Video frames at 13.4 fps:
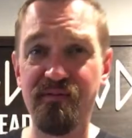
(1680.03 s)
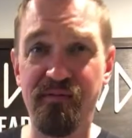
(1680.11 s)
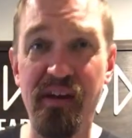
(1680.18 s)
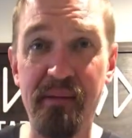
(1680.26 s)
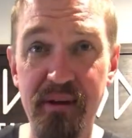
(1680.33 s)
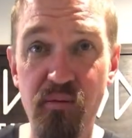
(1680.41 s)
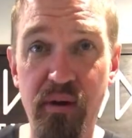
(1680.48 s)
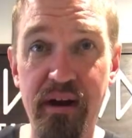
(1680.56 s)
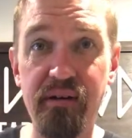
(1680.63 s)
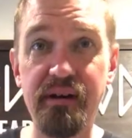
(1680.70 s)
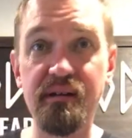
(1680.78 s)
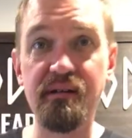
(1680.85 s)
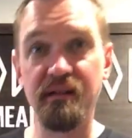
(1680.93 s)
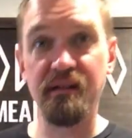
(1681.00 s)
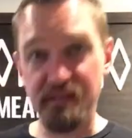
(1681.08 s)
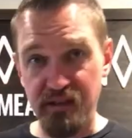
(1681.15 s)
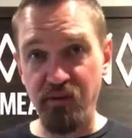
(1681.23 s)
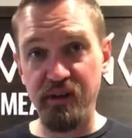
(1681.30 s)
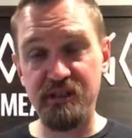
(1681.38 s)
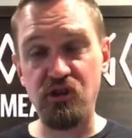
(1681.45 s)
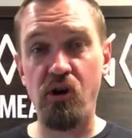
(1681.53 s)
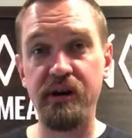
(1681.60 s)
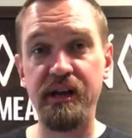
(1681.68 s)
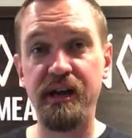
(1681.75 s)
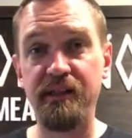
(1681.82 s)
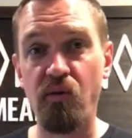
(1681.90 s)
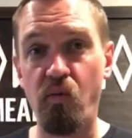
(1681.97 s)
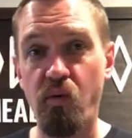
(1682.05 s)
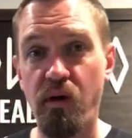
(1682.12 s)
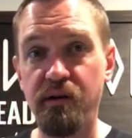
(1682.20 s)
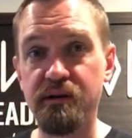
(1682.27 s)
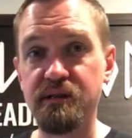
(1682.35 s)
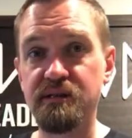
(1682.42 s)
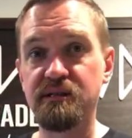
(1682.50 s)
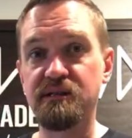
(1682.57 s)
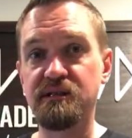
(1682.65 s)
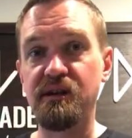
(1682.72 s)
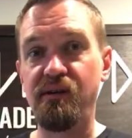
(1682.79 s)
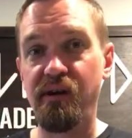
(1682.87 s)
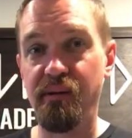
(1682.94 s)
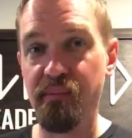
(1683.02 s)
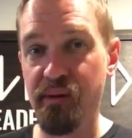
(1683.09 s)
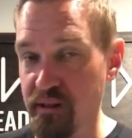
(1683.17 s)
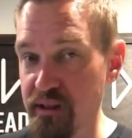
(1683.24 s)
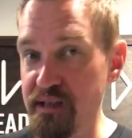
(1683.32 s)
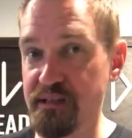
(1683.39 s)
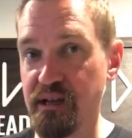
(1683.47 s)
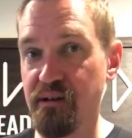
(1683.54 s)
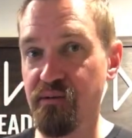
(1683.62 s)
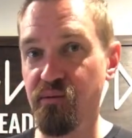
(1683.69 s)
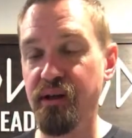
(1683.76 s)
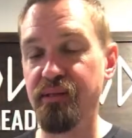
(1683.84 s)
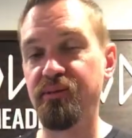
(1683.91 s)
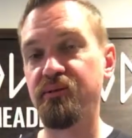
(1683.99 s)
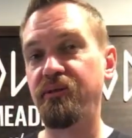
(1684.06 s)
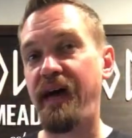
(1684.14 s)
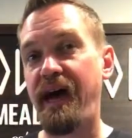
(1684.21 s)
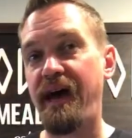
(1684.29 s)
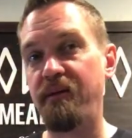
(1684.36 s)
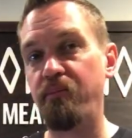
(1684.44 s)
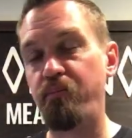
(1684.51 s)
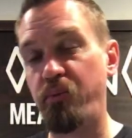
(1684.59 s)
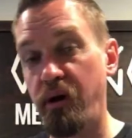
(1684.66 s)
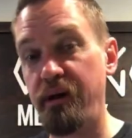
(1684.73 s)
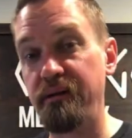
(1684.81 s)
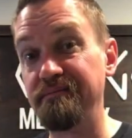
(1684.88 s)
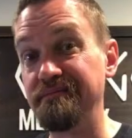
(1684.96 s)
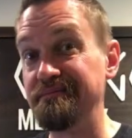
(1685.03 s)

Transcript: February, so it's already in the works. So I'm at least going to run through that, but